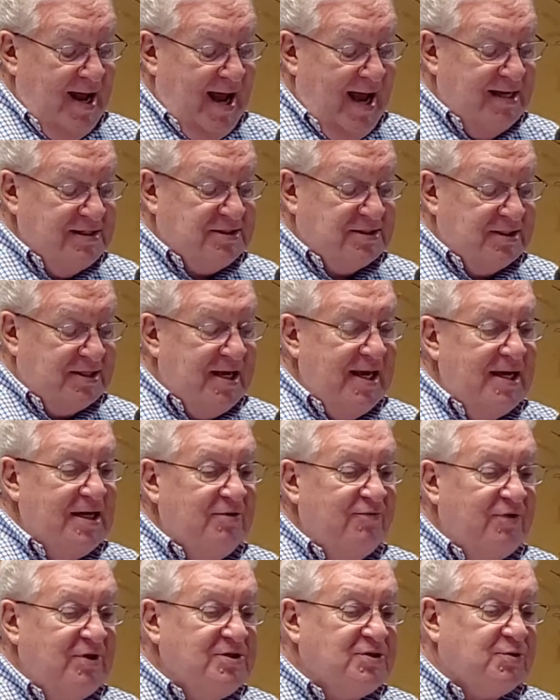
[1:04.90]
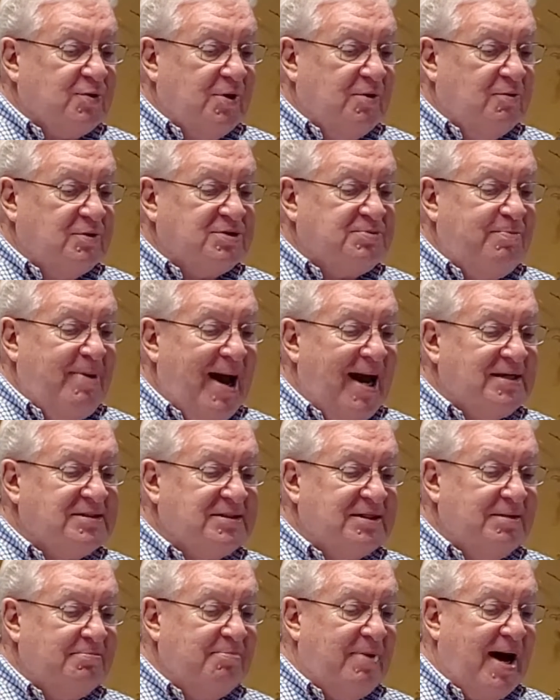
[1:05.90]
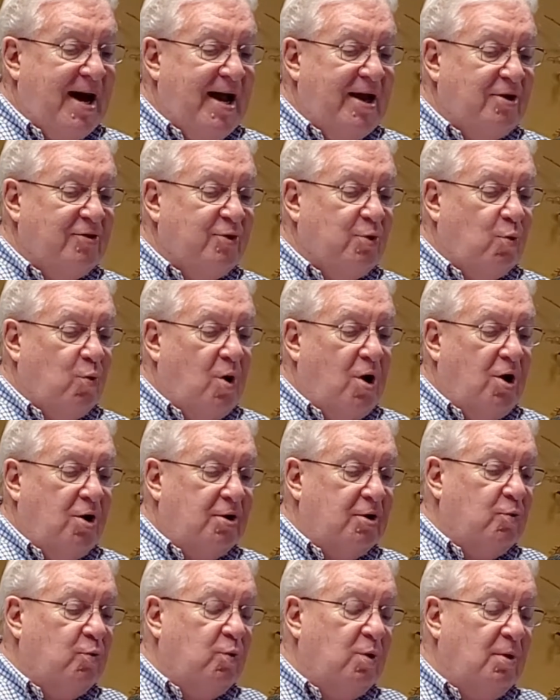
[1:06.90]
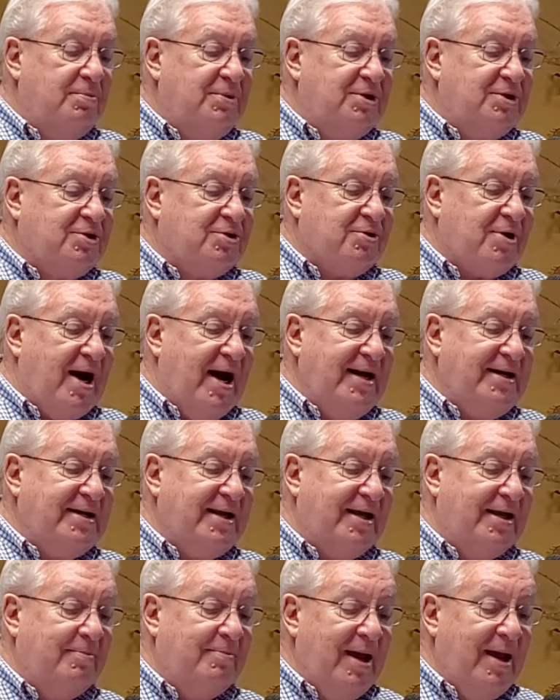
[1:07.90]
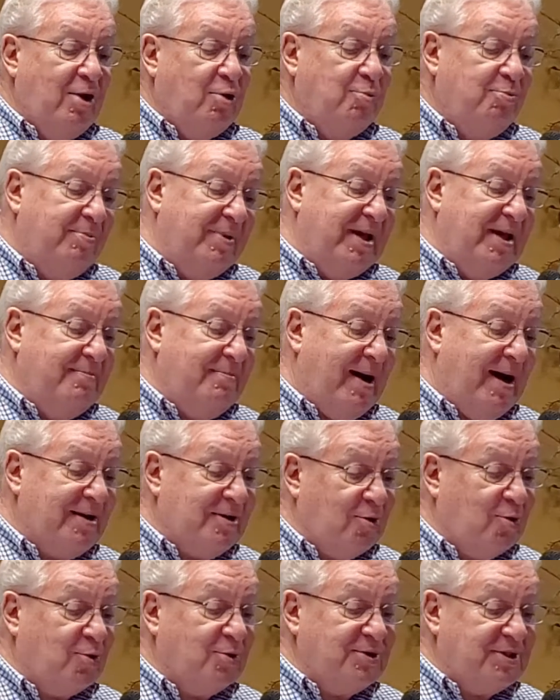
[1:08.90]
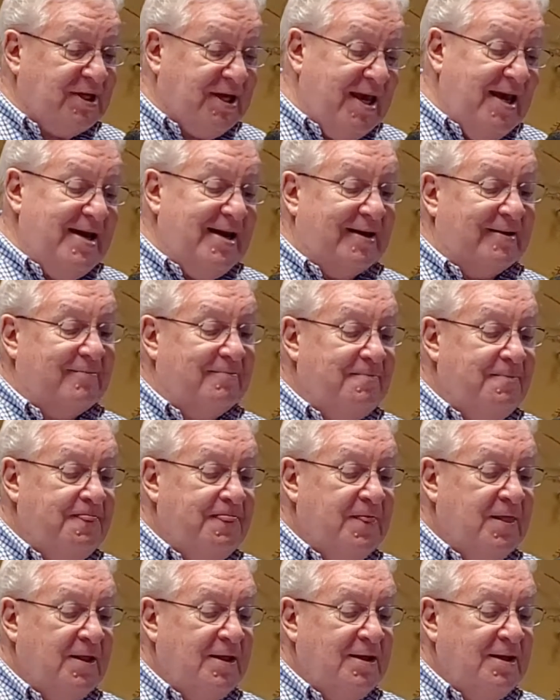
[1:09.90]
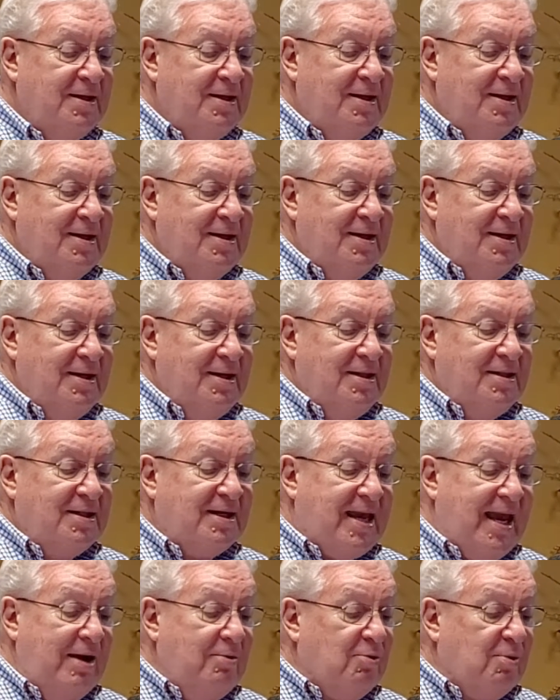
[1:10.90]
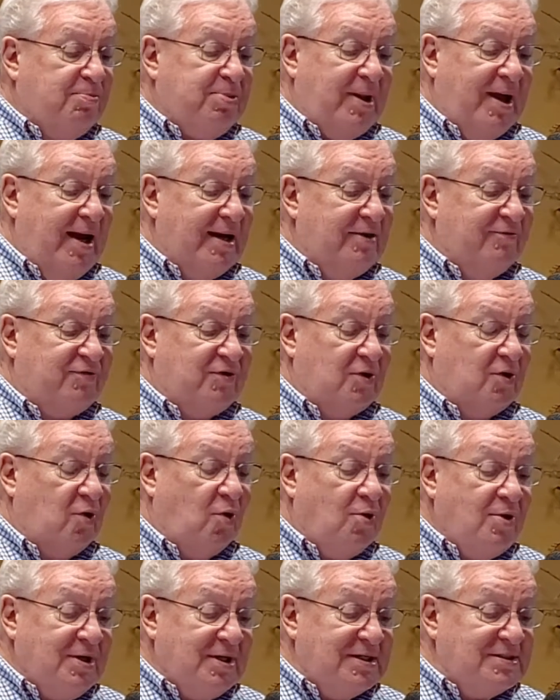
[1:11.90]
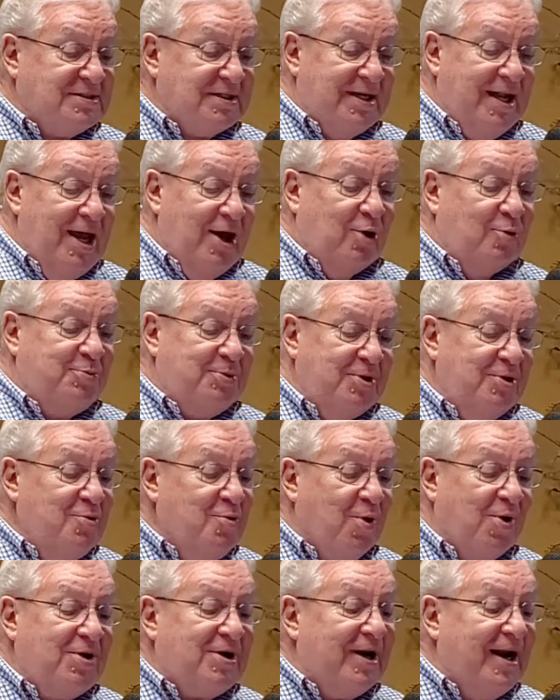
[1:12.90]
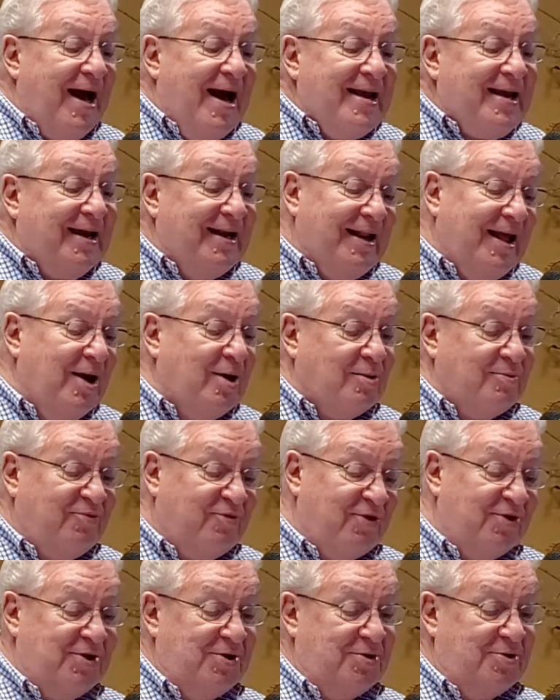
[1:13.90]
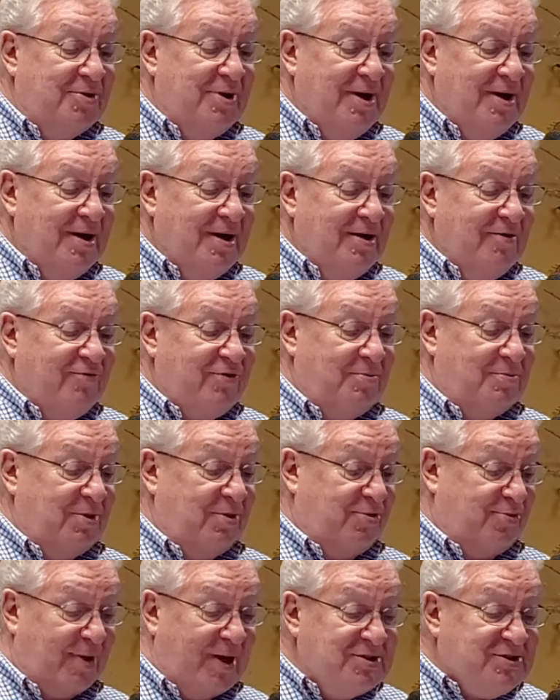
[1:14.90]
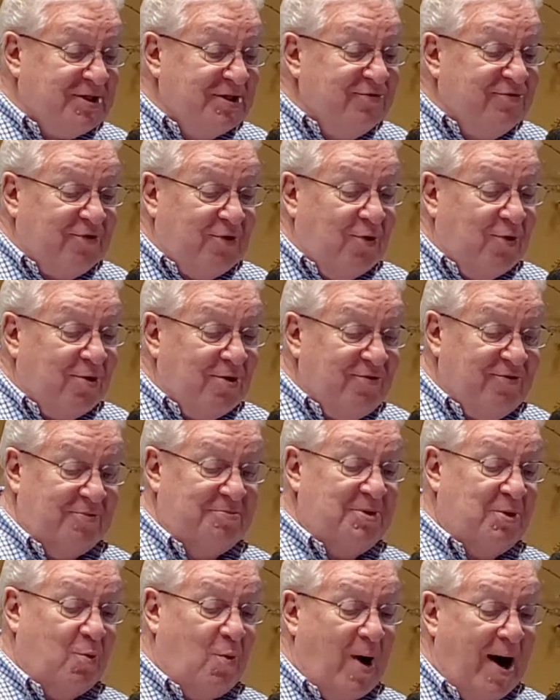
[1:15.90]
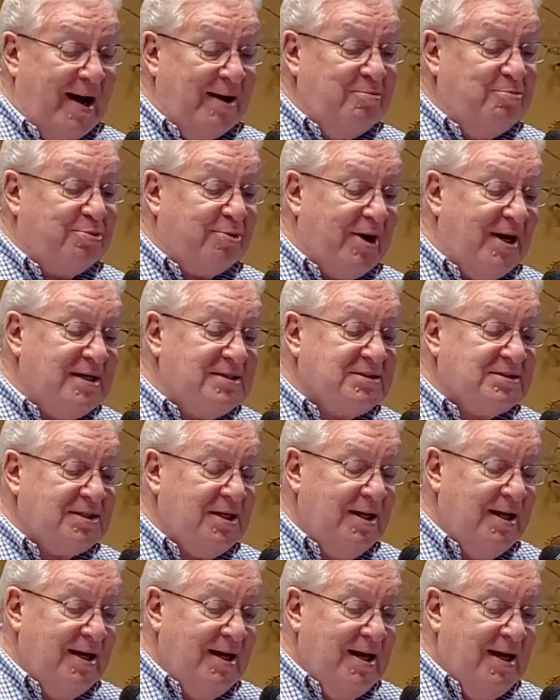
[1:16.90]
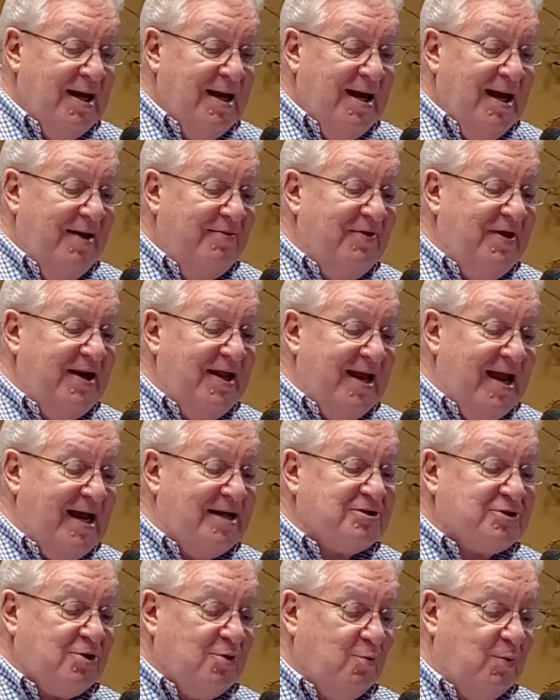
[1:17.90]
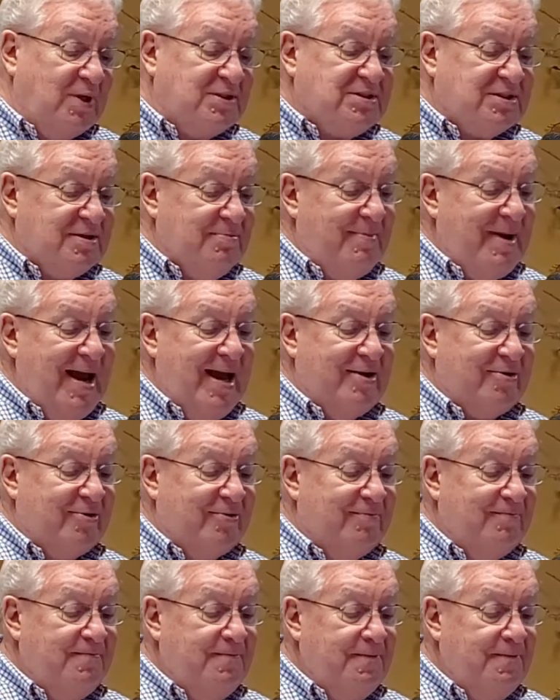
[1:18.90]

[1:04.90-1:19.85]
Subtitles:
As the king of Israel was passing by on the wall, a woman cried to him, "Help me, my lord the king." The king replied, "If the Lord doesn't help you, where can I get help for you? From the threshing floor? From the wine press?" And then he asked her, "What's the matter?"